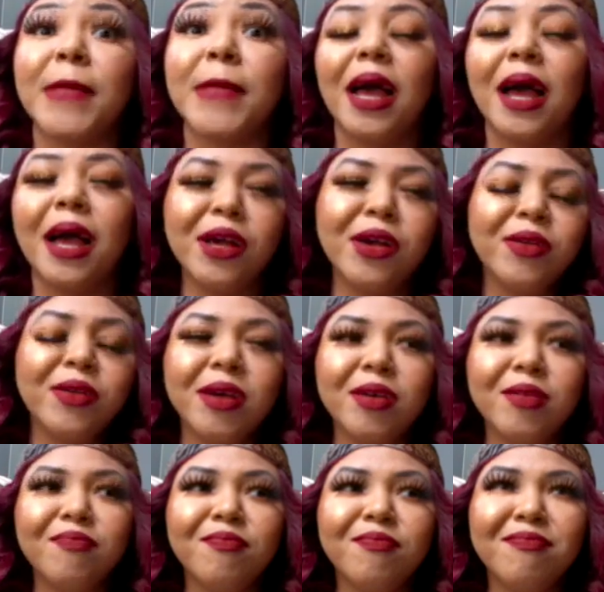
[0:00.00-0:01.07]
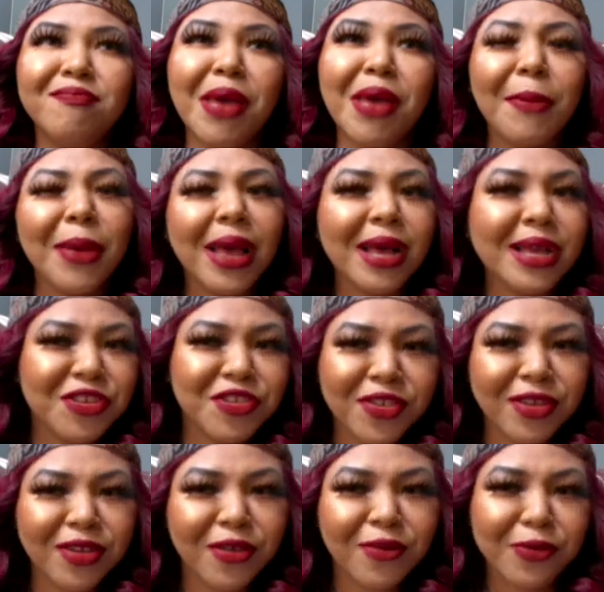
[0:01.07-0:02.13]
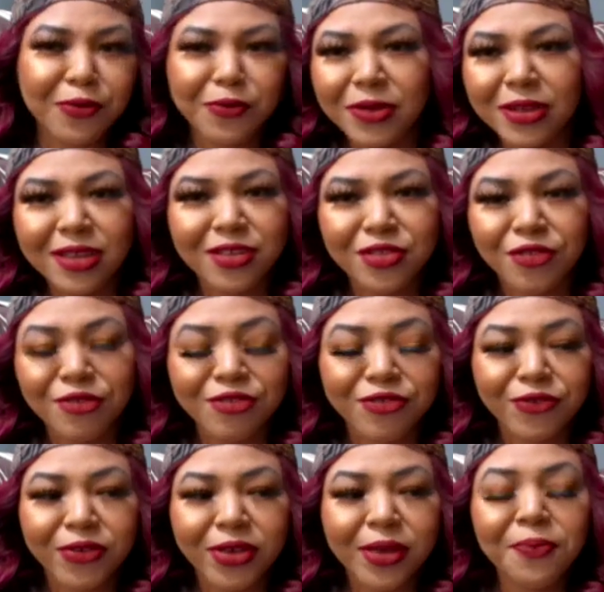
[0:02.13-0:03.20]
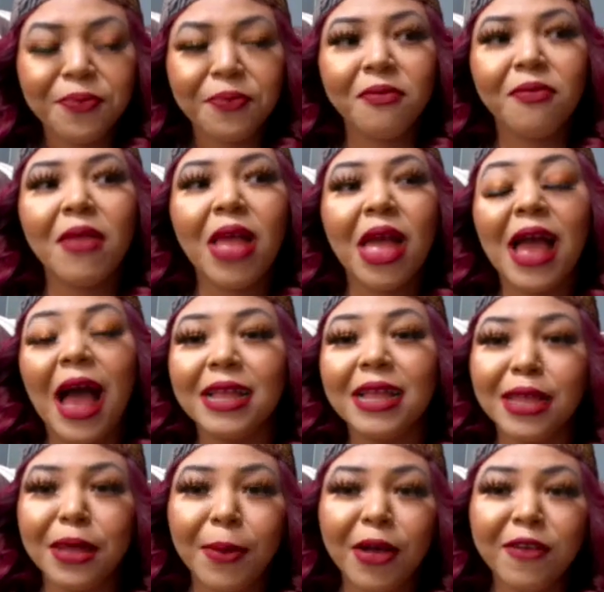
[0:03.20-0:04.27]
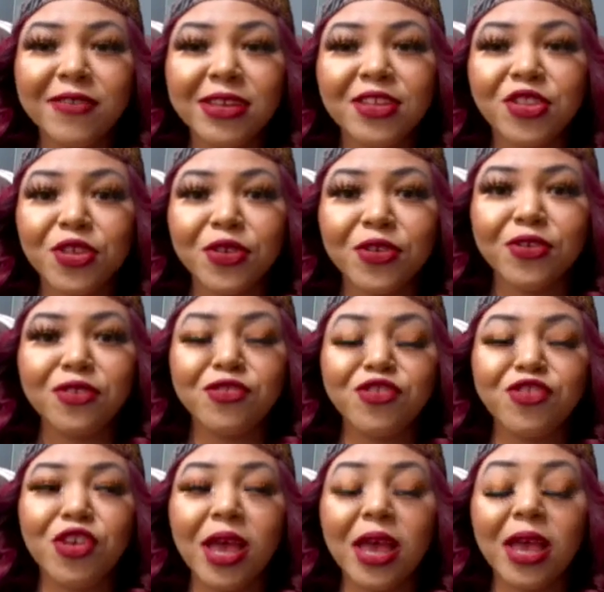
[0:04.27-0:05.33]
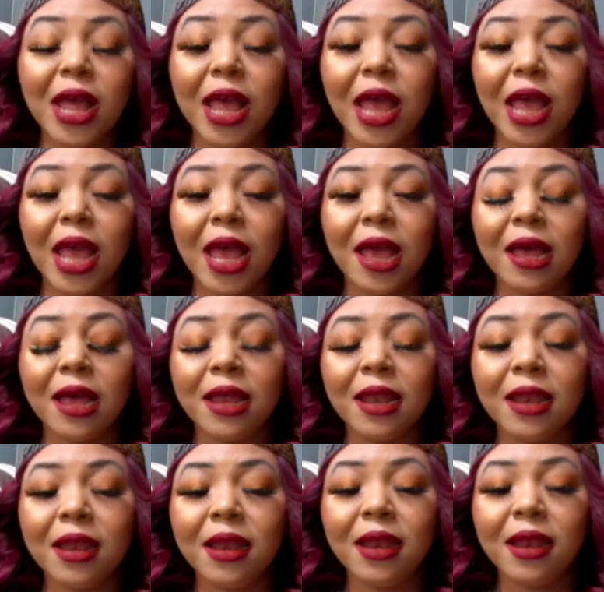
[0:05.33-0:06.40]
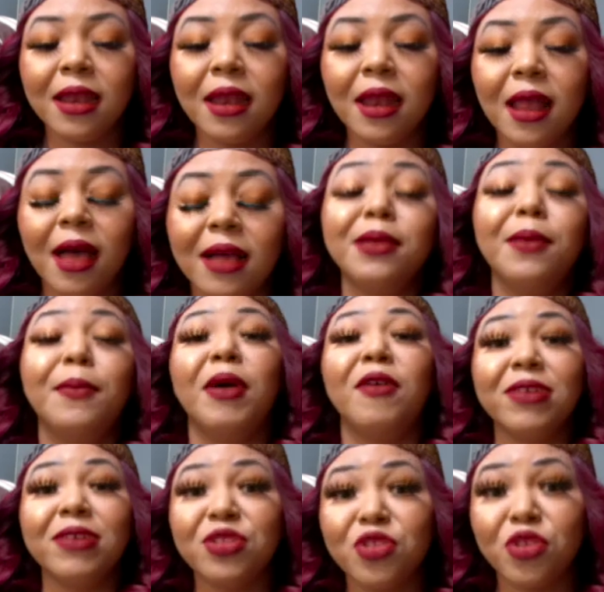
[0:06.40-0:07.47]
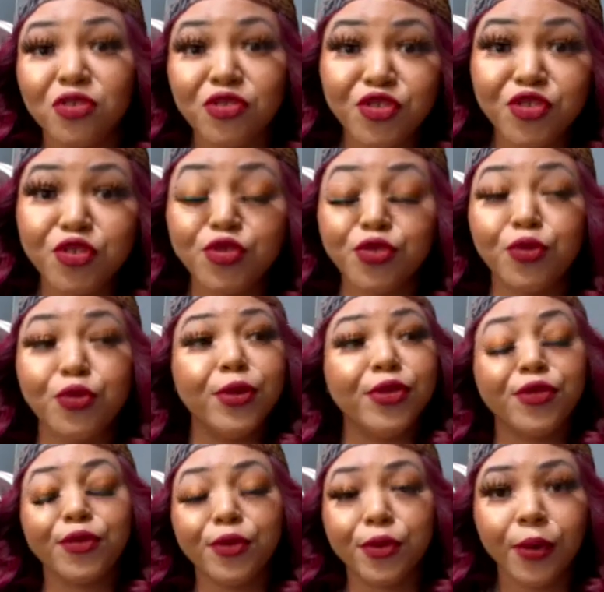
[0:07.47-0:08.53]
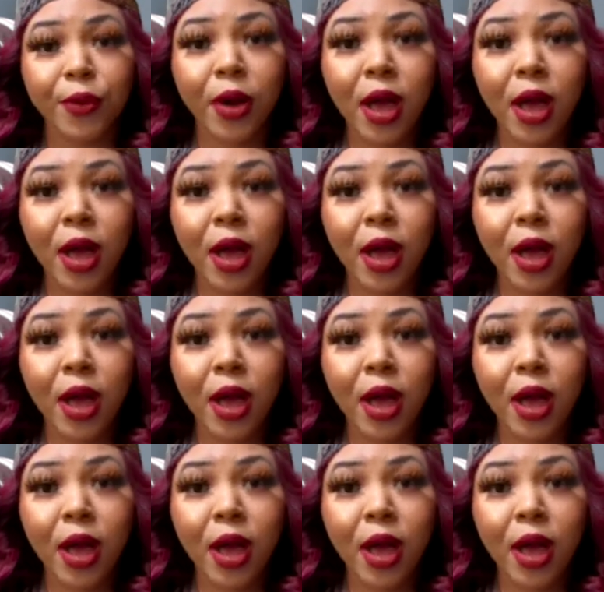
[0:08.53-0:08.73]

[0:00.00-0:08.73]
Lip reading: I don't know, maybe I should go with surgery. I did my research, and I did my research through and through.